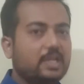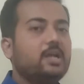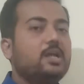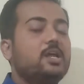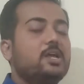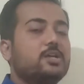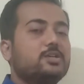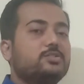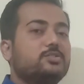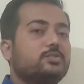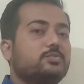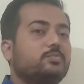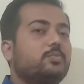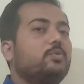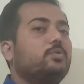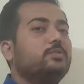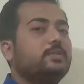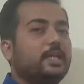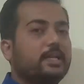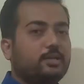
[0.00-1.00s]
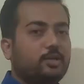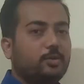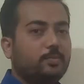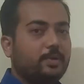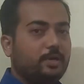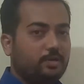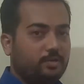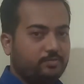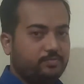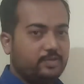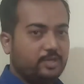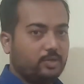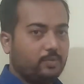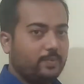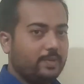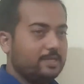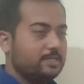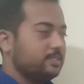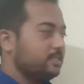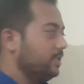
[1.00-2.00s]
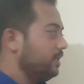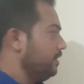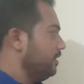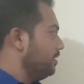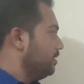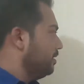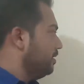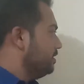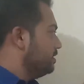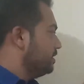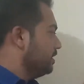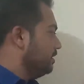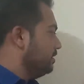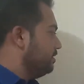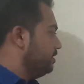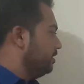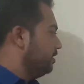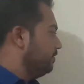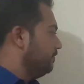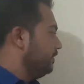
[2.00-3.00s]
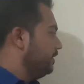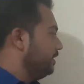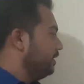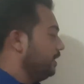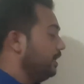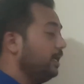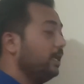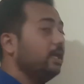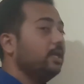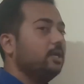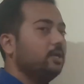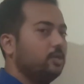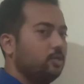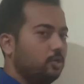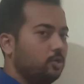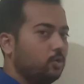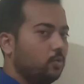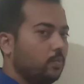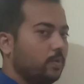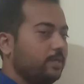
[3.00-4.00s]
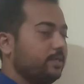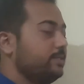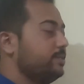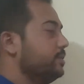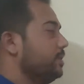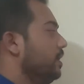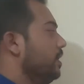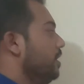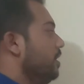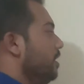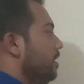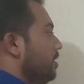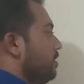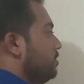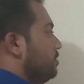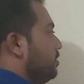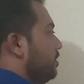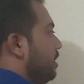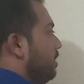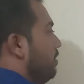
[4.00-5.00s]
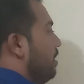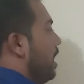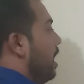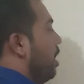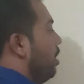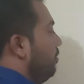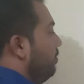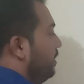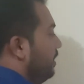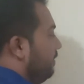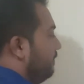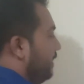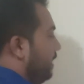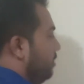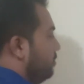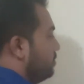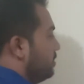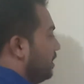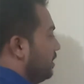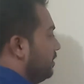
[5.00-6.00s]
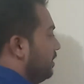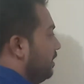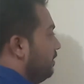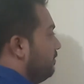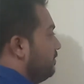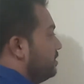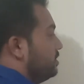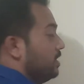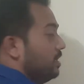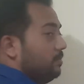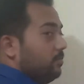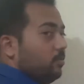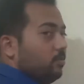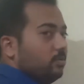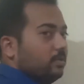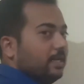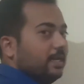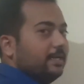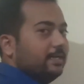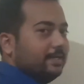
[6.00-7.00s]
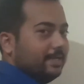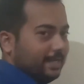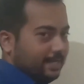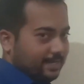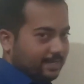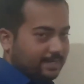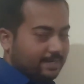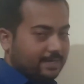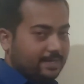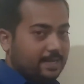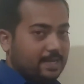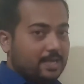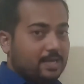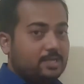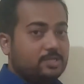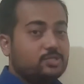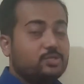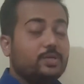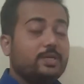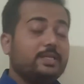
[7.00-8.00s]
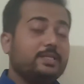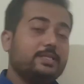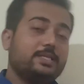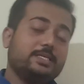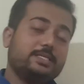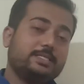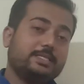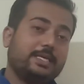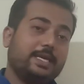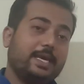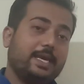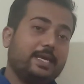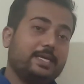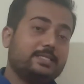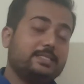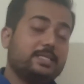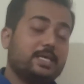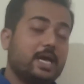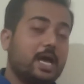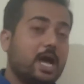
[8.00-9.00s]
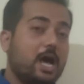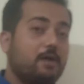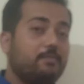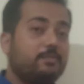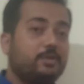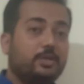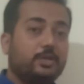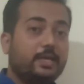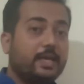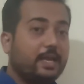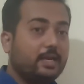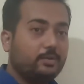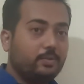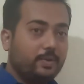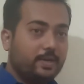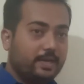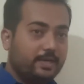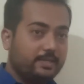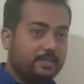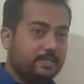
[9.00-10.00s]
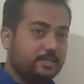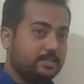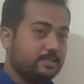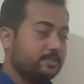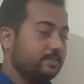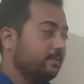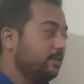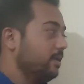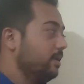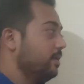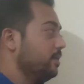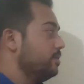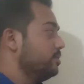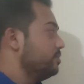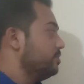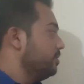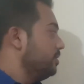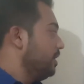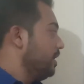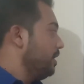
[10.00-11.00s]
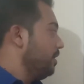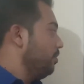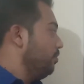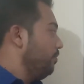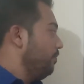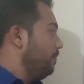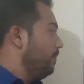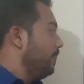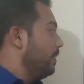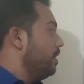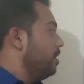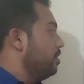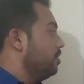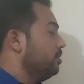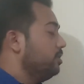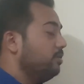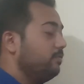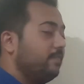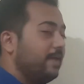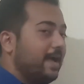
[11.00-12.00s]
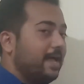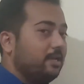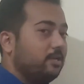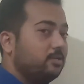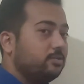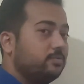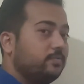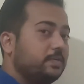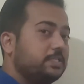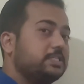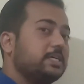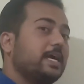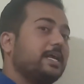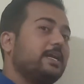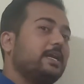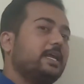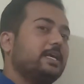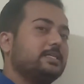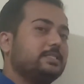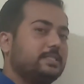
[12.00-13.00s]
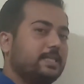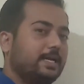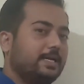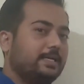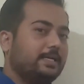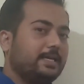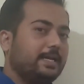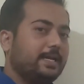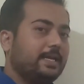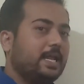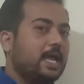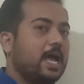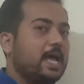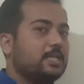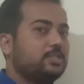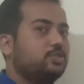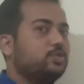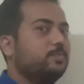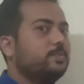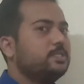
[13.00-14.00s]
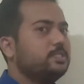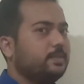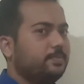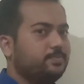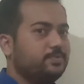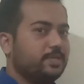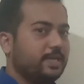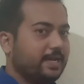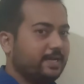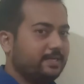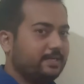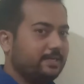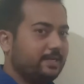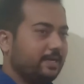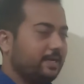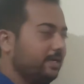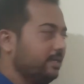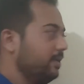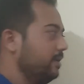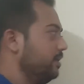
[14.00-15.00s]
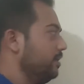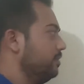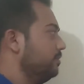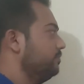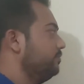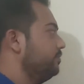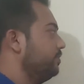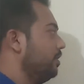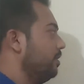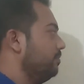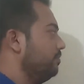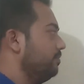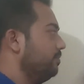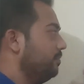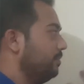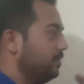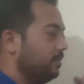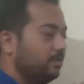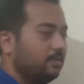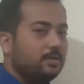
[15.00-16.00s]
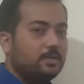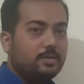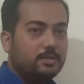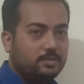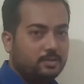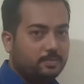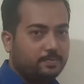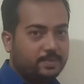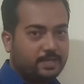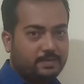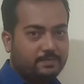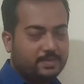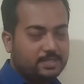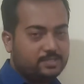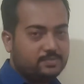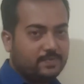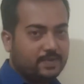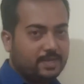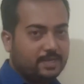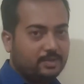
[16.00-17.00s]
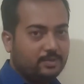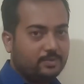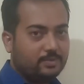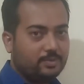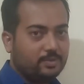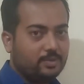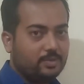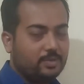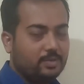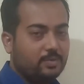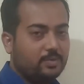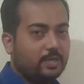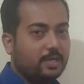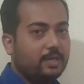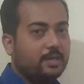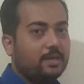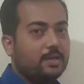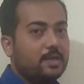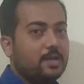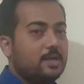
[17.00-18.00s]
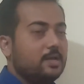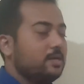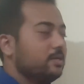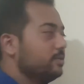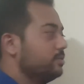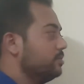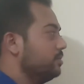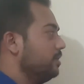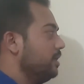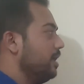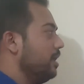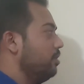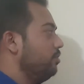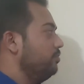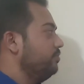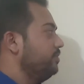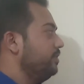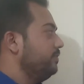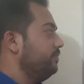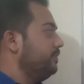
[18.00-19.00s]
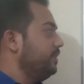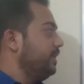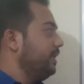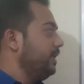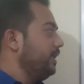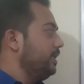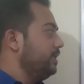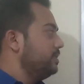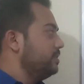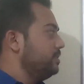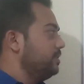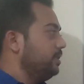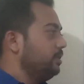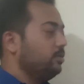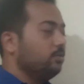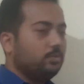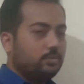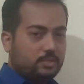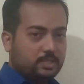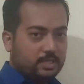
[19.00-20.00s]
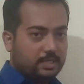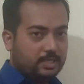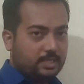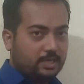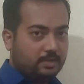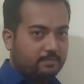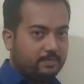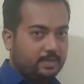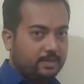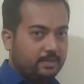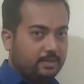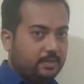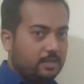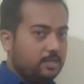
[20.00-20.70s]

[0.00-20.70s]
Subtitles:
So more than cumulative frequency is considered with the lowers. So now how many values are there which are more than 10? So in this case how will you calculate this? So now the values which are less than 10 has to be subtracted from the previous value. Okay, so now 50 is the total given.